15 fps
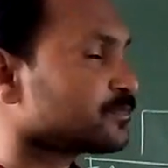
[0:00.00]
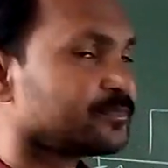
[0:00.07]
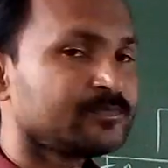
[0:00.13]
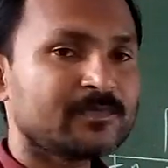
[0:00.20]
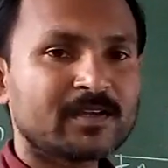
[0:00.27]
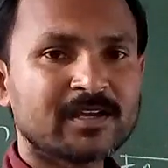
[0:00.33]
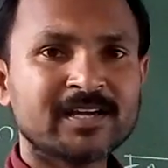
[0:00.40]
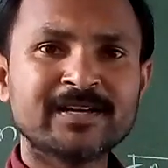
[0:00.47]

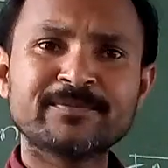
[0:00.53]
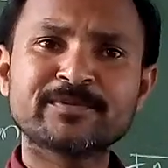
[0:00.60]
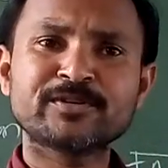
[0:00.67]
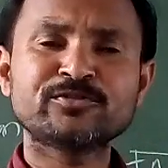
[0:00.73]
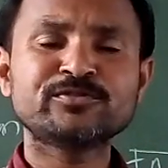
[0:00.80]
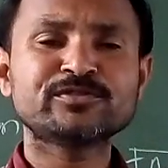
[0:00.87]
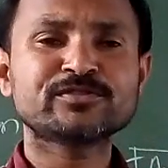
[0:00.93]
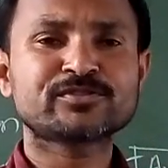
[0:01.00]
I am
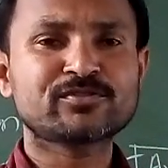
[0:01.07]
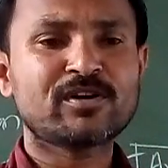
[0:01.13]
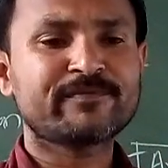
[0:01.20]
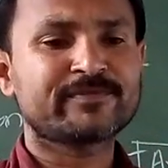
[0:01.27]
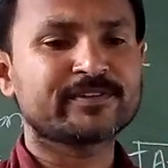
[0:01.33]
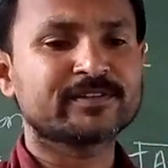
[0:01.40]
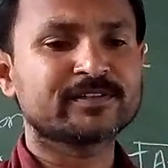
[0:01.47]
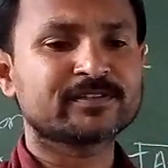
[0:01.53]
going to stop
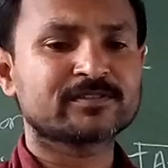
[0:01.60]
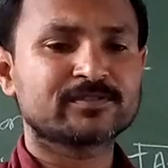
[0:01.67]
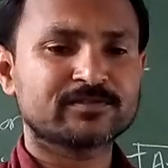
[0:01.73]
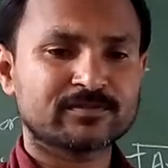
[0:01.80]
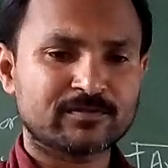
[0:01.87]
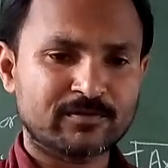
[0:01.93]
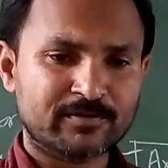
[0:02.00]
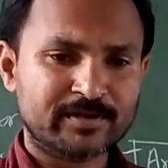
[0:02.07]
here.
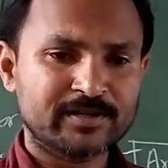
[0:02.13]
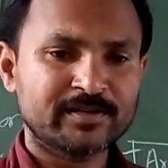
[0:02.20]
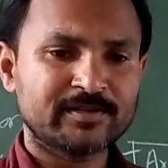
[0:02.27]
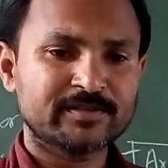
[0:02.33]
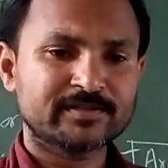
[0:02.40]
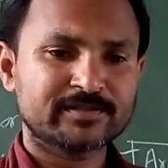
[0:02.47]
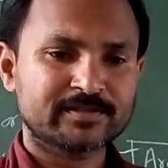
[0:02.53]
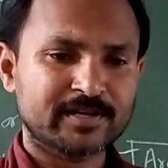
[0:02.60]

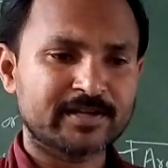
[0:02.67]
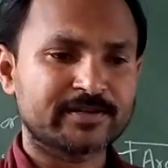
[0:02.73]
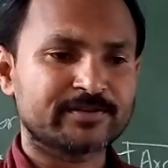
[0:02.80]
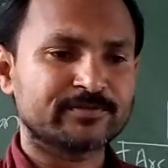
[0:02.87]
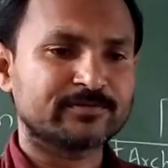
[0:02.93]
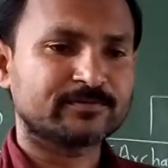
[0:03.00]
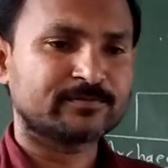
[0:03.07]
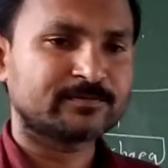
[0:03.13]
Okay, thank you.